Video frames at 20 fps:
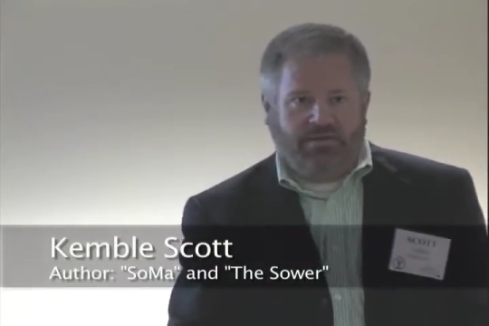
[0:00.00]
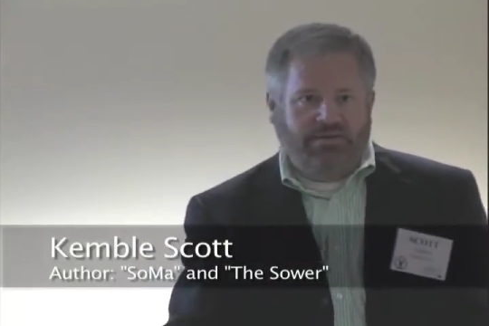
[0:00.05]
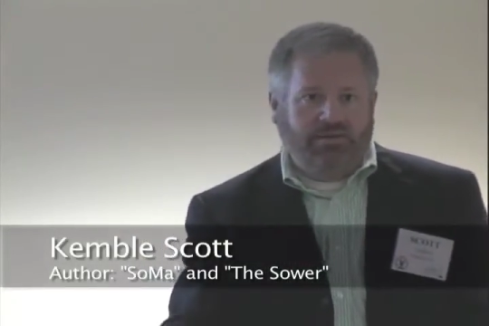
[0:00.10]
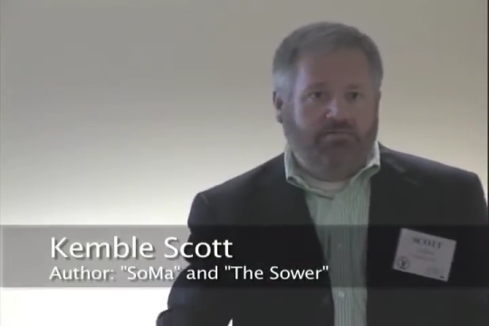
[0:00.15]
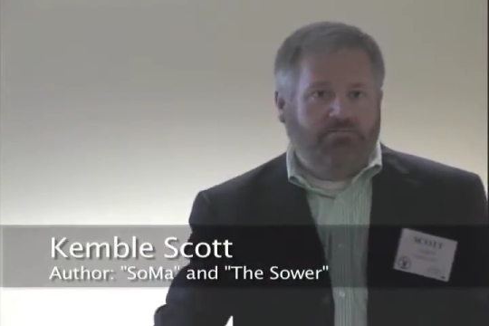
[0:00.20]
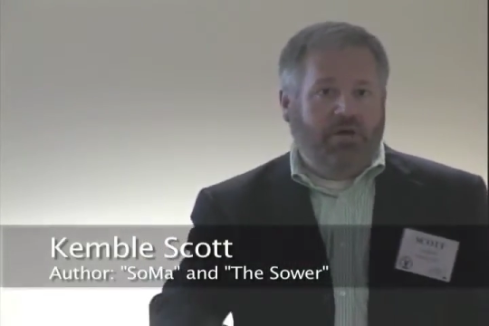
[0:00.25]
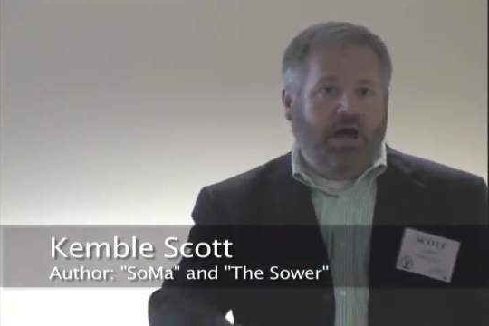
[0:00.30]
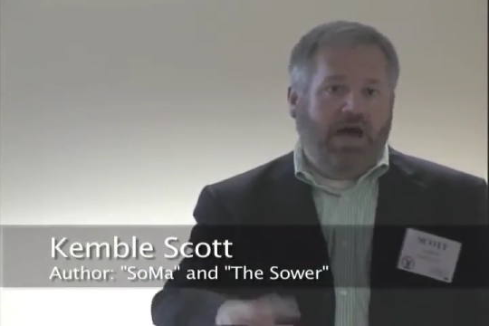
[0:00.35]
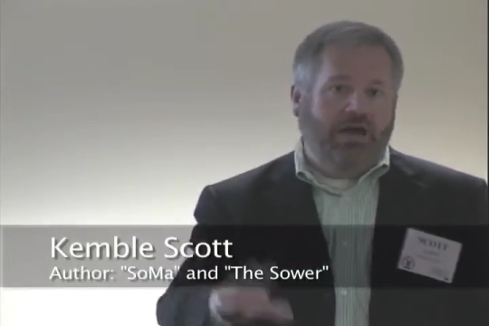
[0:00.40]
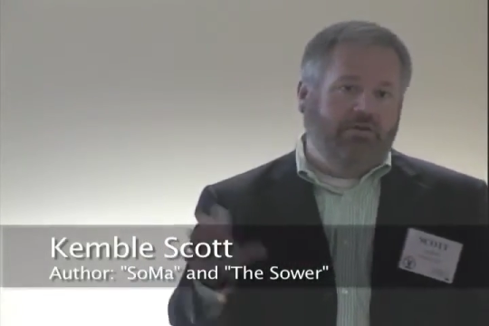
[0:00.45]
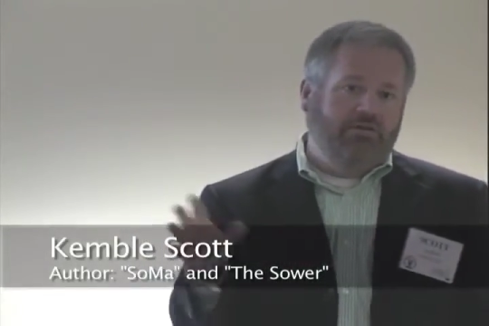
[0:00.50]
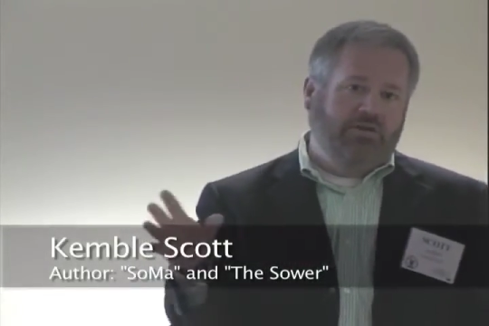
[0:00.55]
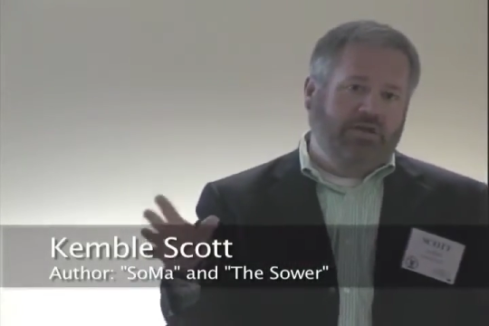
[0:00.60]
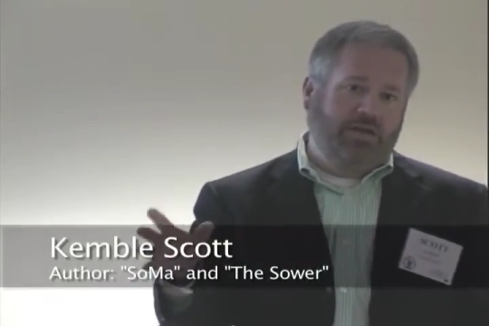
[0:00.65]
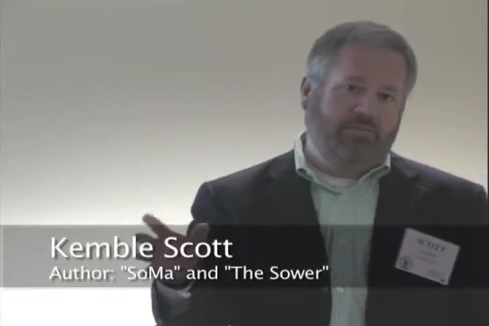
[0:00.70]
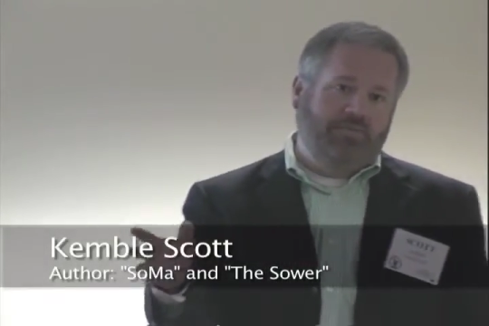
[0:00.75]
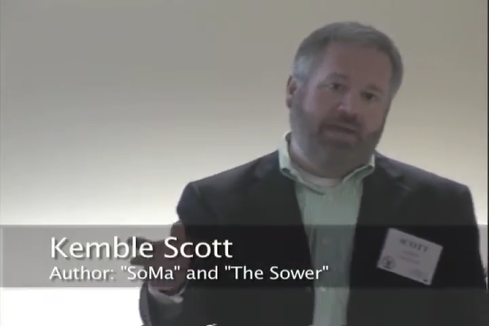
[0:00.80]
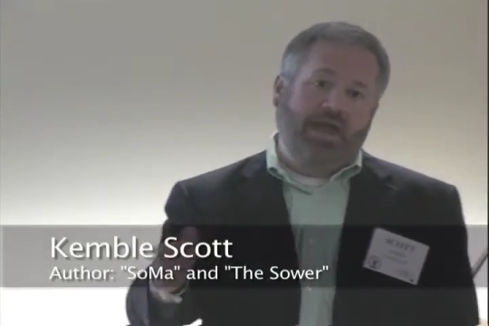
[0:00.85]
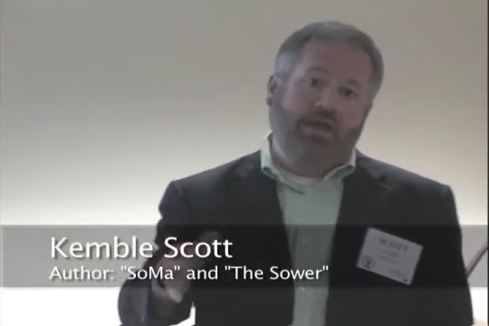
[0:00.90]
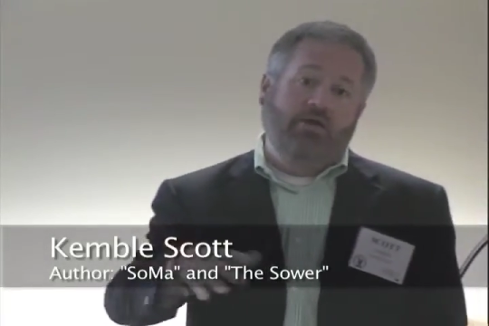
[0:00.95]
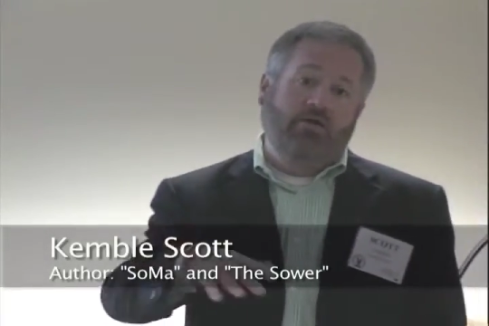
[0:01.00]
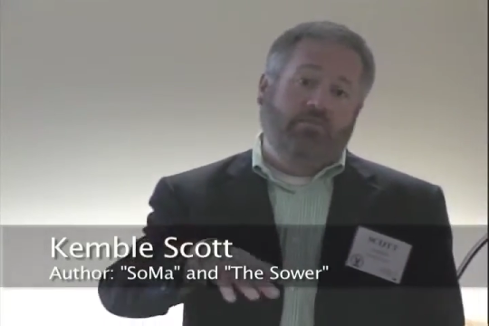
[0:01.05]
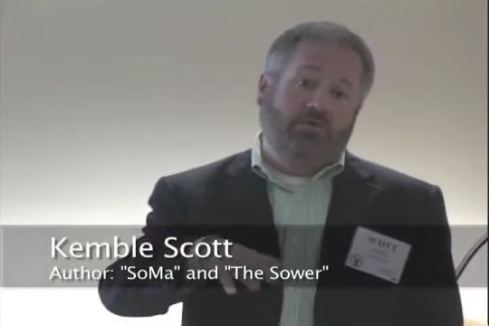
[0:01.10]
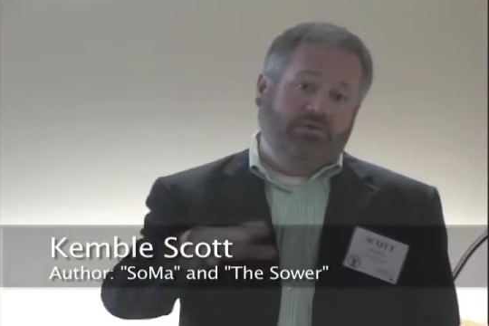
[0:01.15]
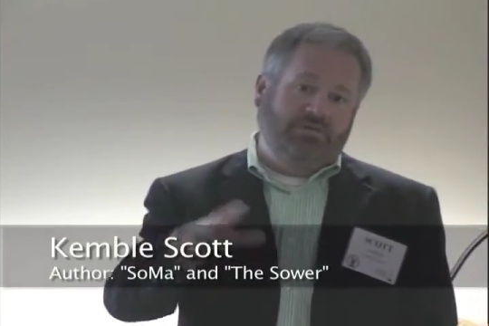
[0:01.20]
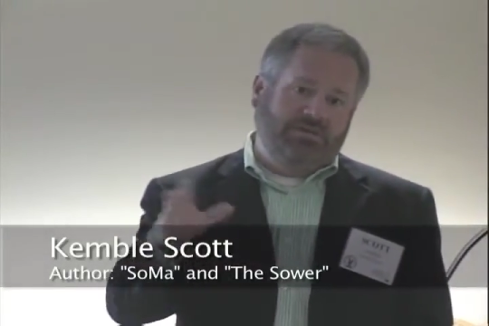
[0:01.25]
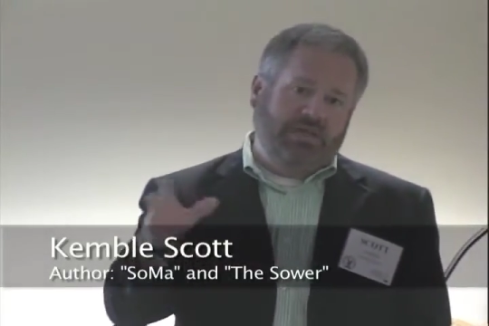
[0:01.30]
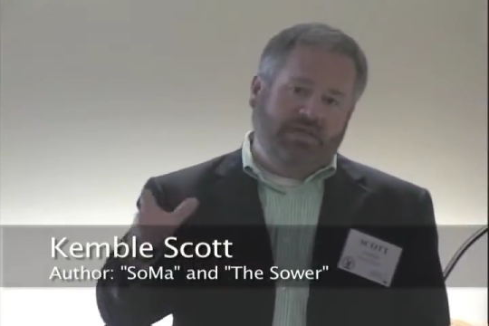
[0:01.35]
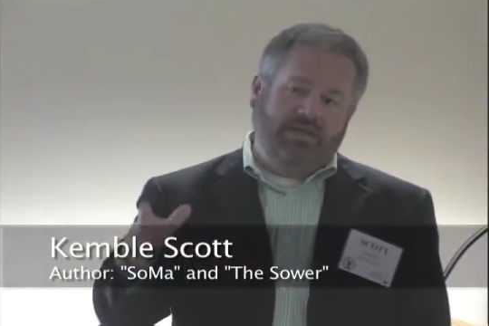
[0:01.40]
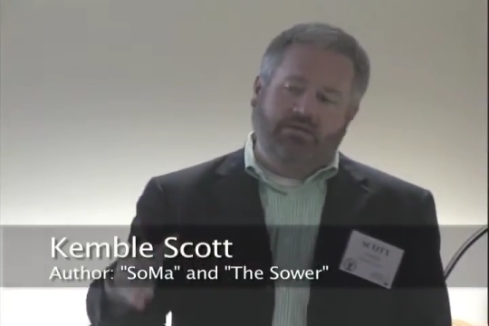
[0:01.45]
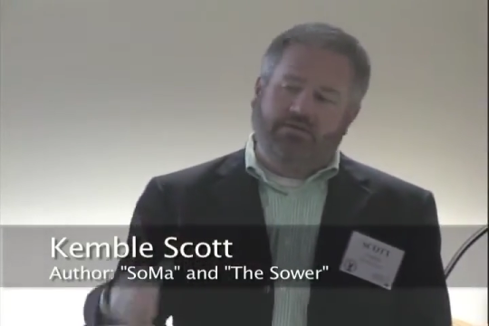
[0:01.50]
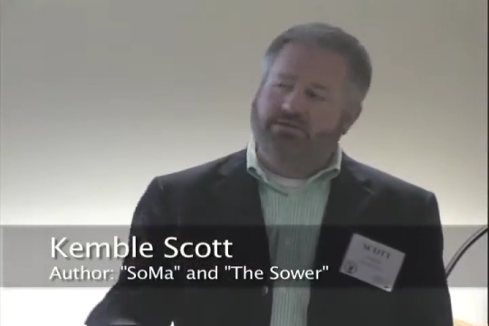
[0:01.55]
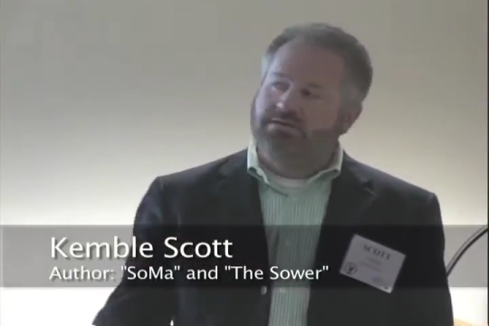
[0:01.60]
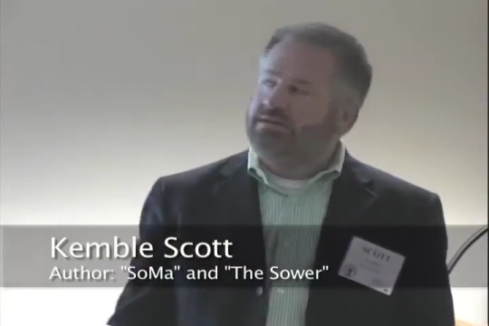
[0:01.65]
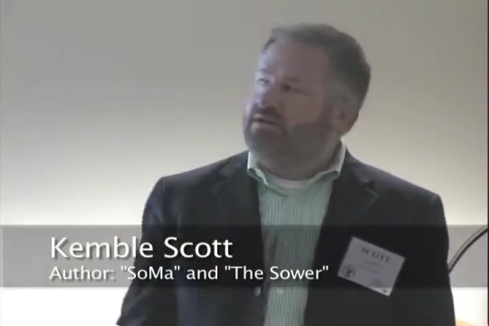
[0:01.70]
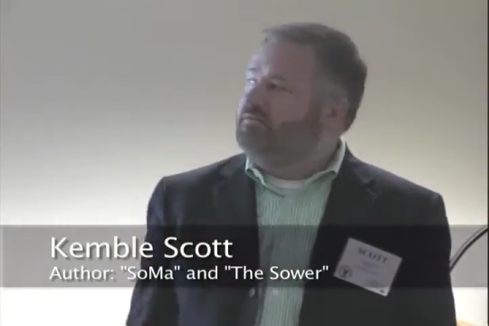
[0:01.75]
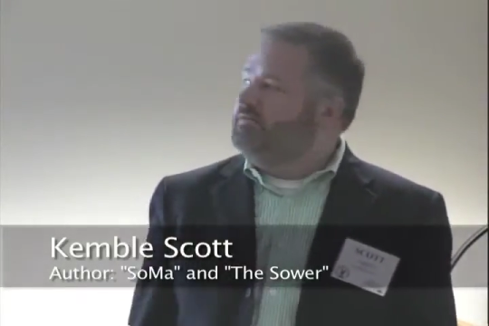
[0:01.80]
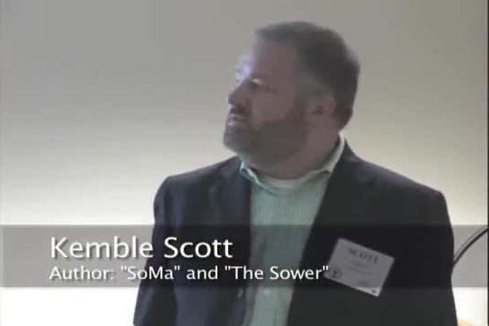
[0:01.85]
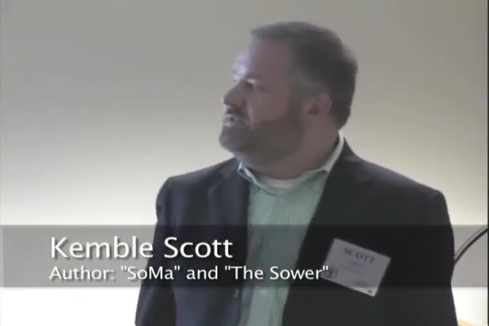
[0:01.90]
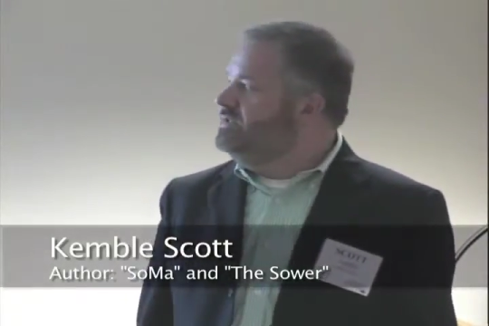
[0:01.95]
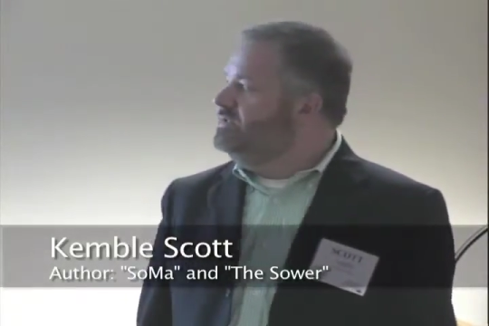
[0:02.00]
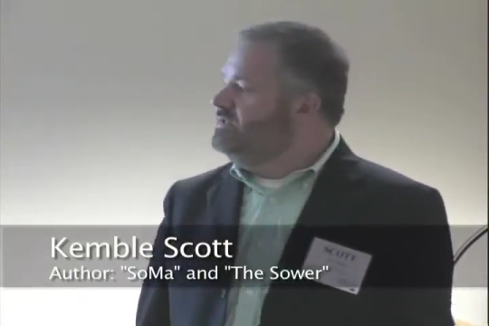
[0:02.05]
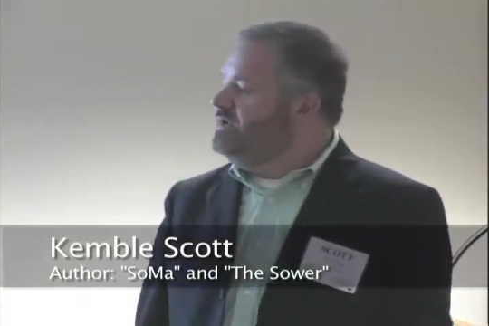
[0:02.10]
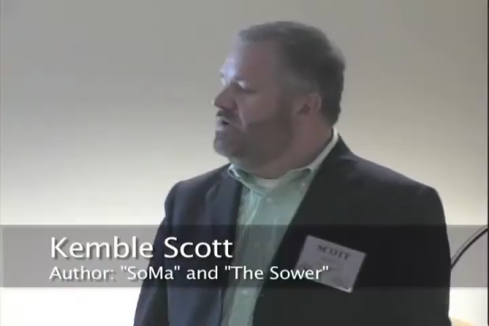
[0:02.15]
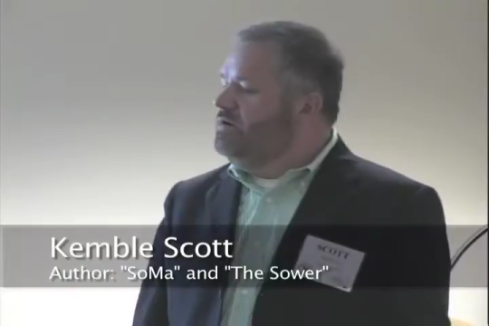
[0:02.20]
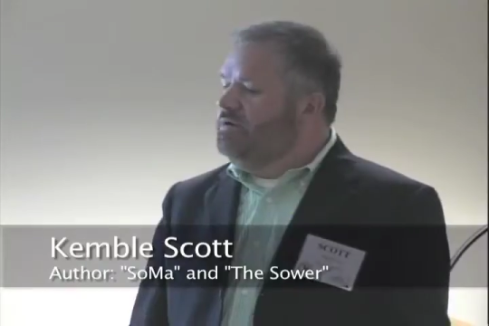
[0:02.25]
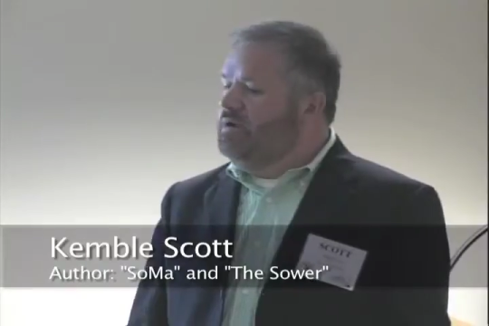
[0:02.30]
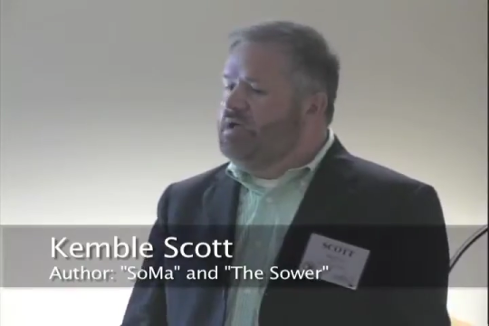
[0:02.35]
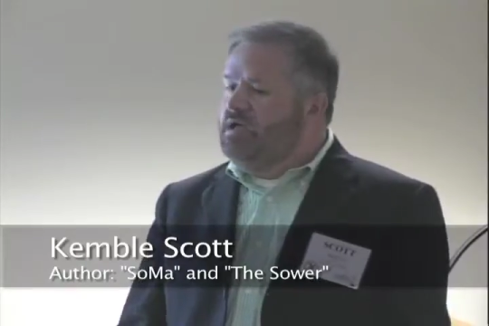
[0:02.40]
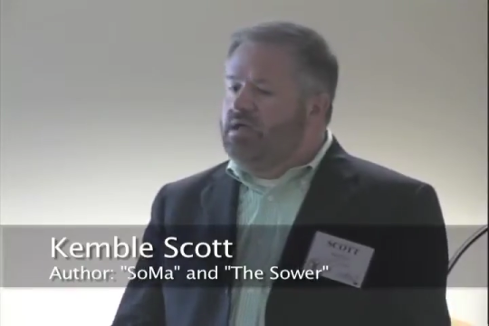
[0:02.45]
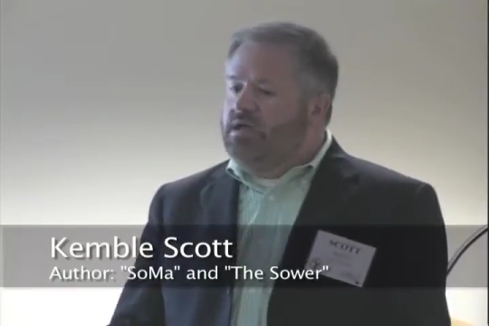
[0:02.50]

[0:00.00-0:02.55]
it's a modern-day parable set here in San Francisco.